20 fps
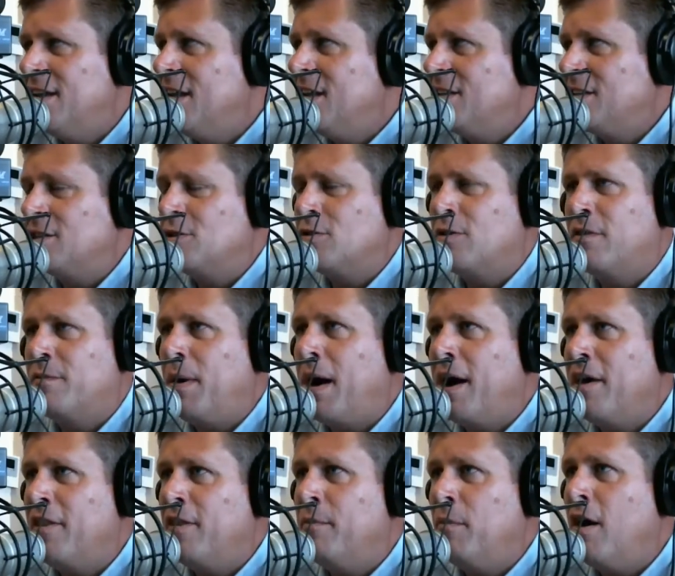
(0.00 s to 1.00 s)
to sort of
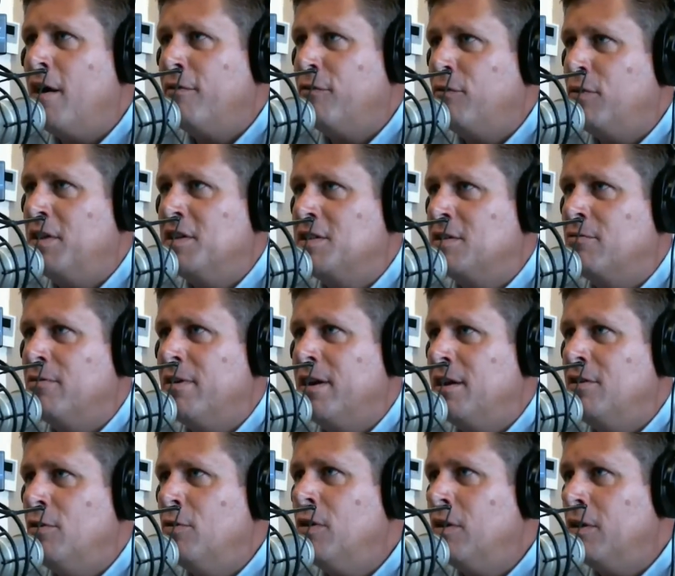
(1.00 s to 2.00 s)
buy them off with this
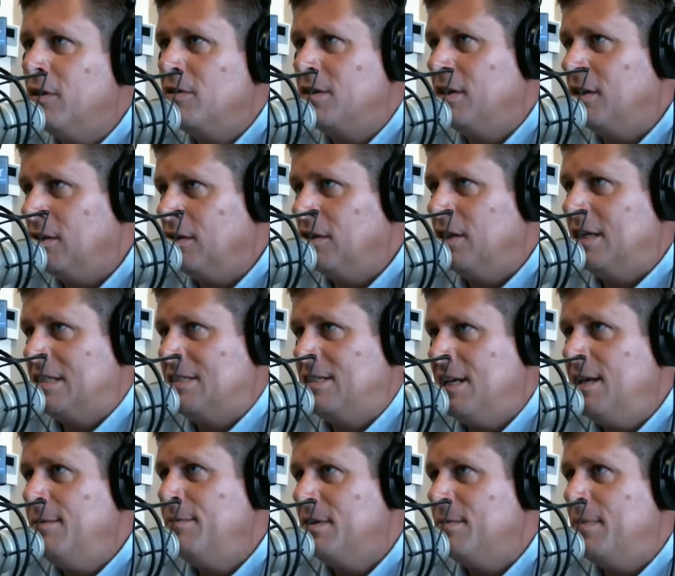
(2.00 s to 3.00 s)
Iran nuclear deal, it
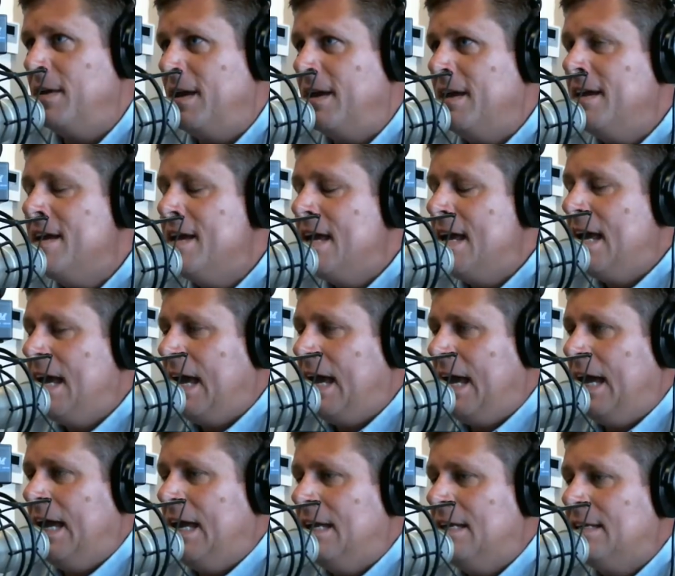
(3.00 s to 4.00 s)
seemed to be.
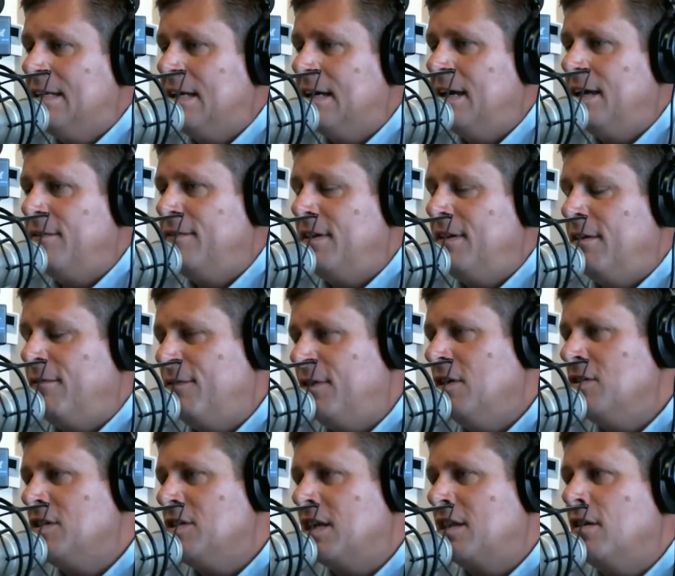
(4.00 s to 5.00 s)
And it
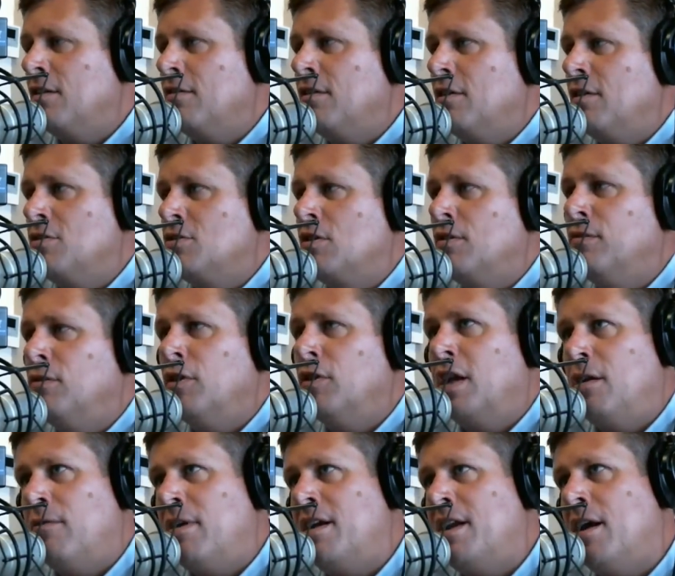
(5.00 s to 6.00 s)
feels like they're sort of
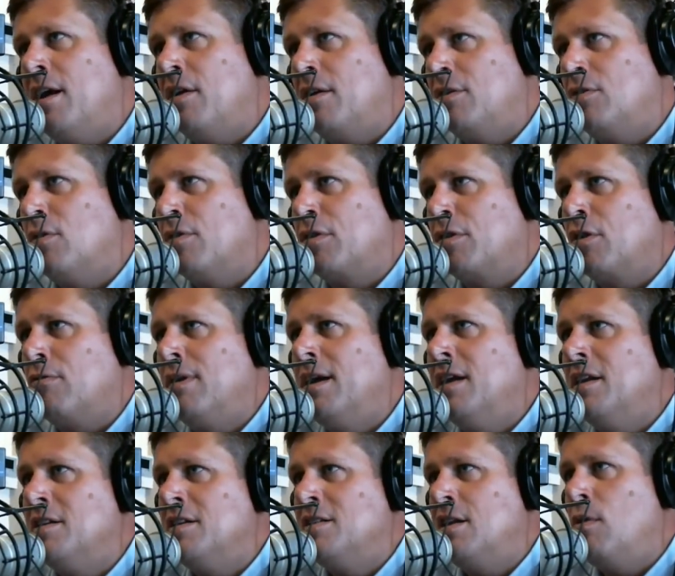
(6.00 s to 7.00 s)
looking right now at North Korea
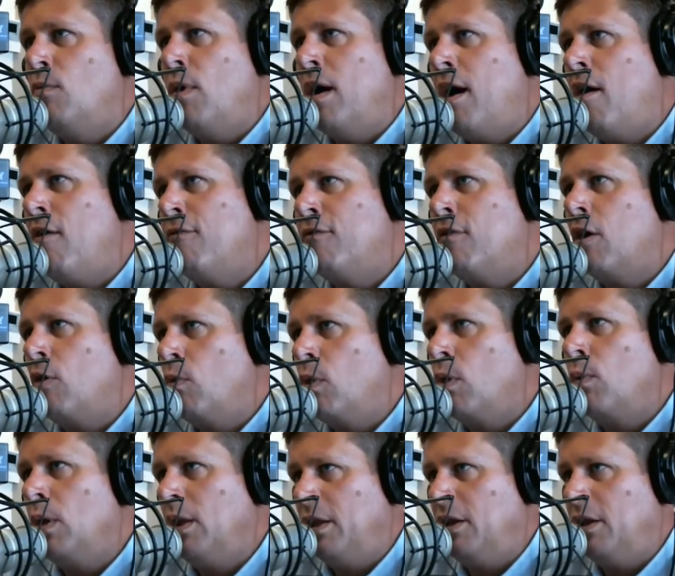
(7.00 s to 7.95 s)
to see how far we're willing